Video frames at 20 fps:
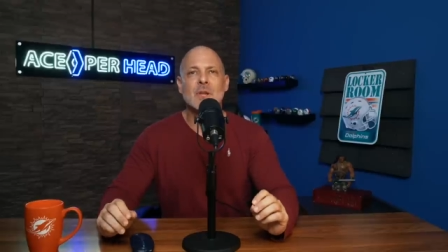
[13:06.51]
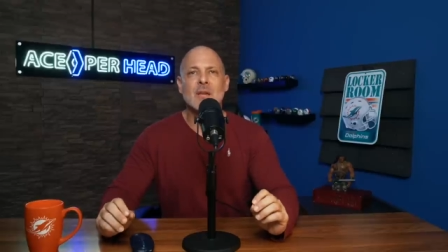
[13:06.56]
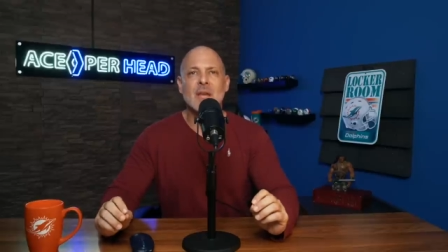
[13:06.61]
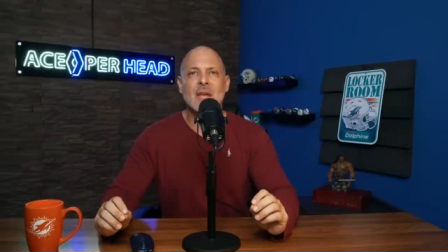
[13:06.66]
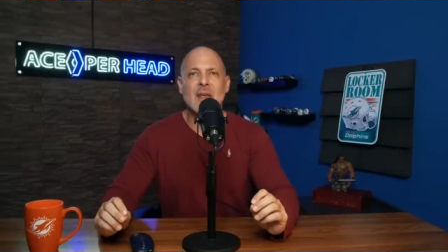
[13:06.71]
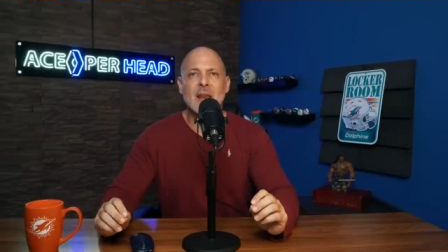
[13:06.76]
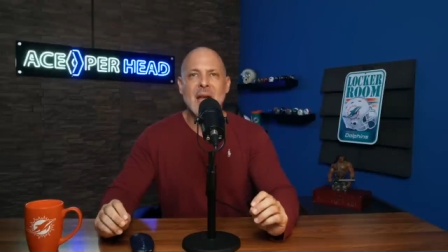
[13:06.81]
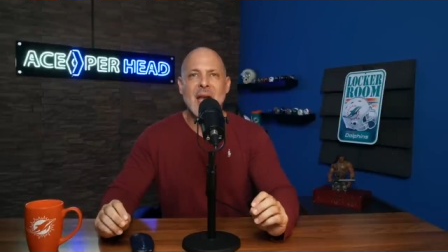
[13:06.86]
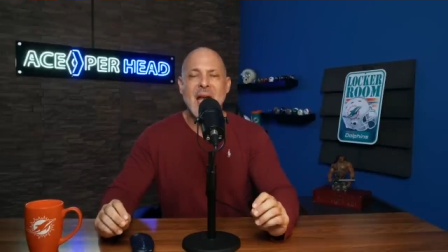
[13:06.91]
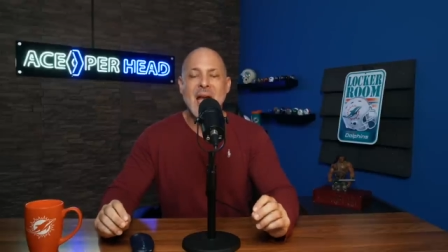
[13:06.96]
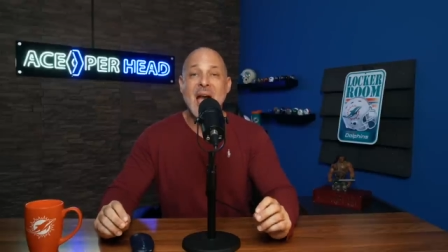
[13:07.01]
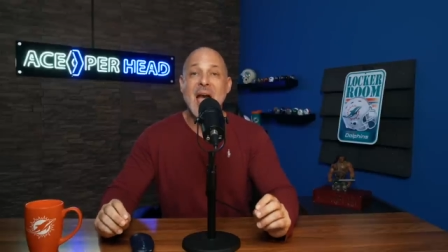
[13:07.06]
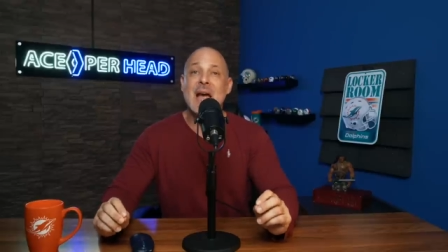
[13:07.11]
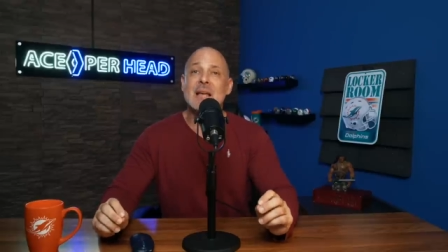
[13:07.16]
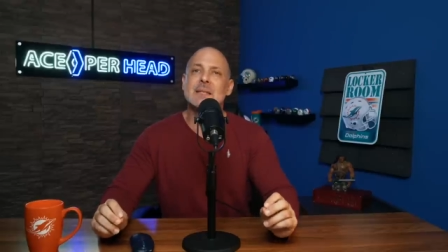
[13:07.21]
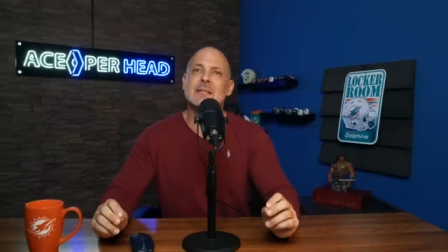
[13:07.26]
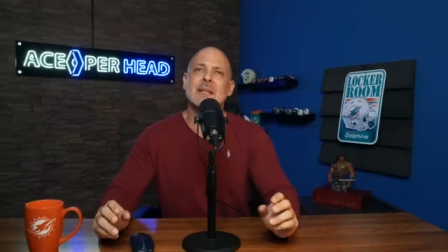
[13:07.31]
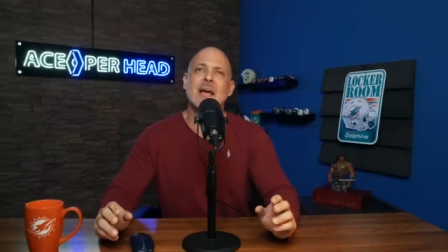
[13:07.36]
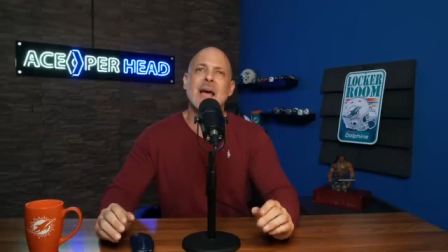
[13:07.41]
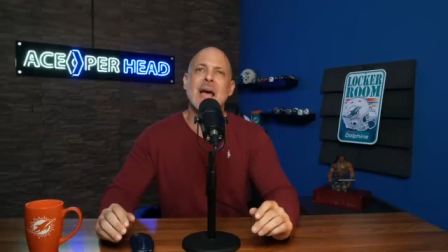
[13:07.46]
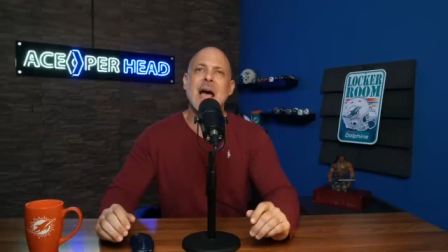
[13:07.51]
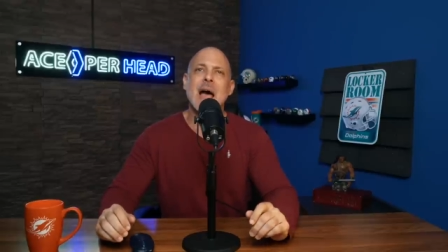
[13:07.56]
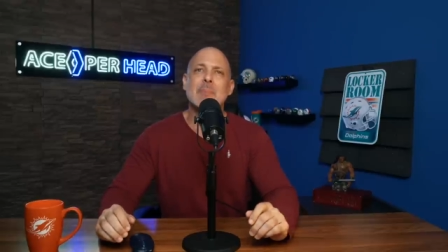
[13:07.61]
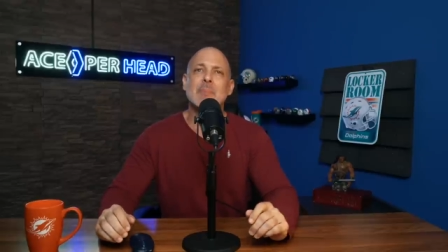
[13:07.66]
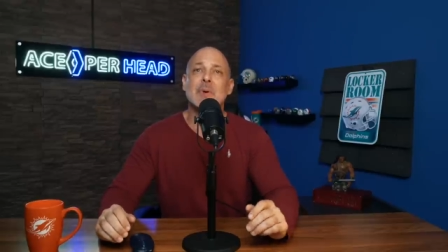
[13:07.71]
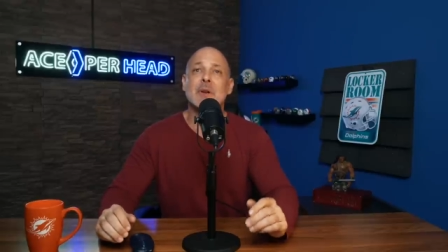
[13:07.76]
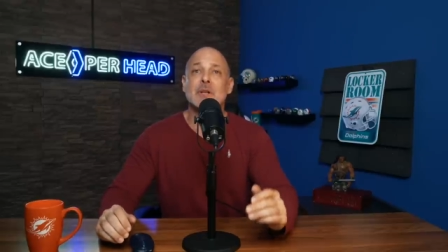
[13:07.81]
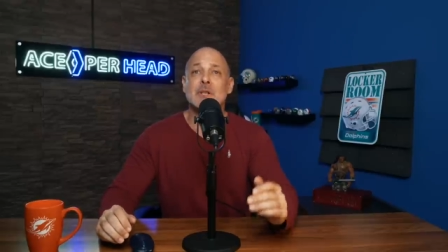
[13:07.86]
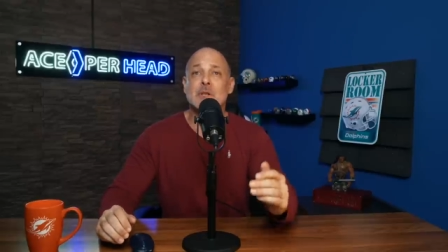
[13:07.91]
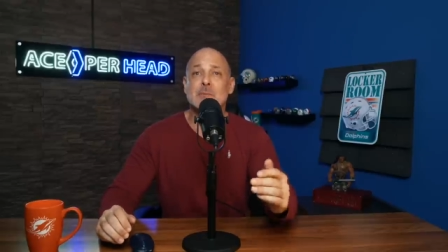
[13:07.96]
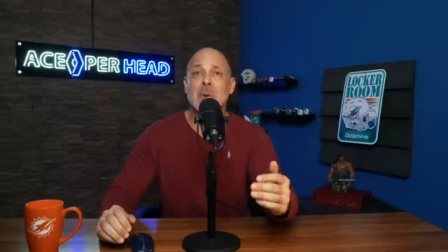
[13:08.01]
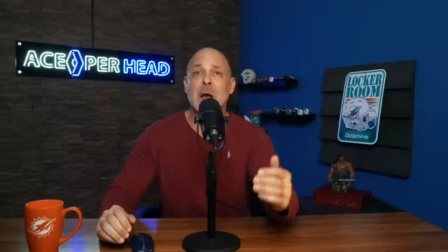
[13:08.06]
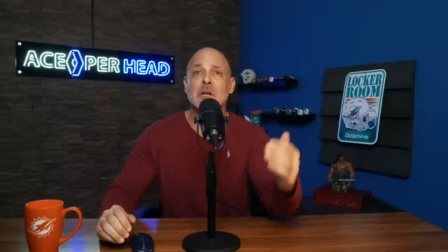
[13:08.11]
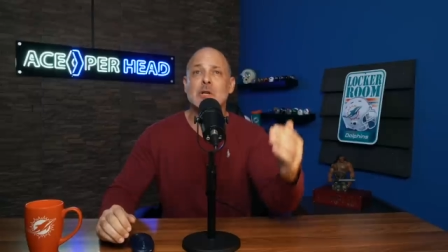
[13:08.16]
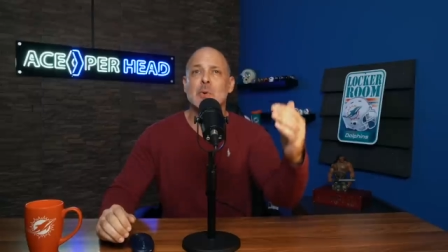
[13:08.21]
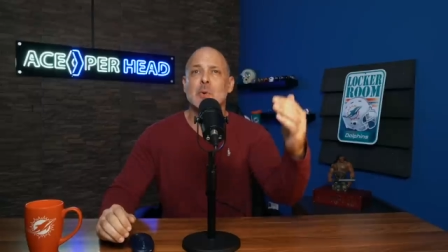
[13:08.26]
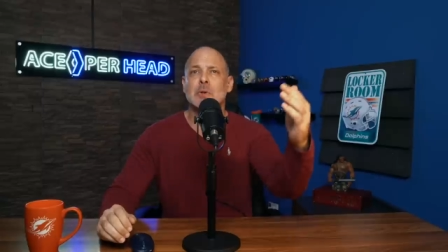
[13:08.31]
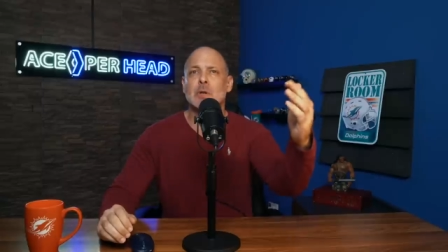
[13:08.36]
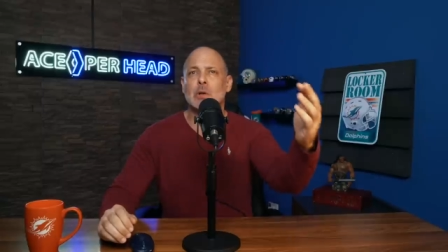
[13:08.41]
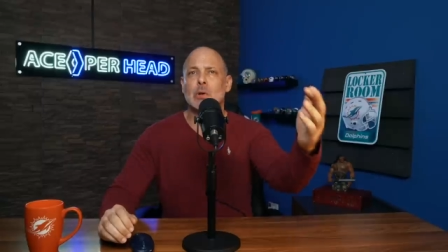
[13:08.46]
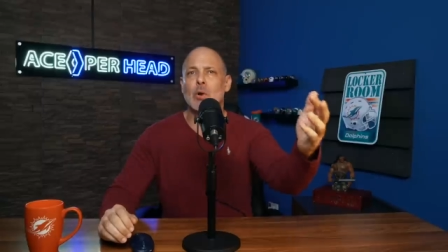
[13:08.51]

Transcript: It has to happen, especially with the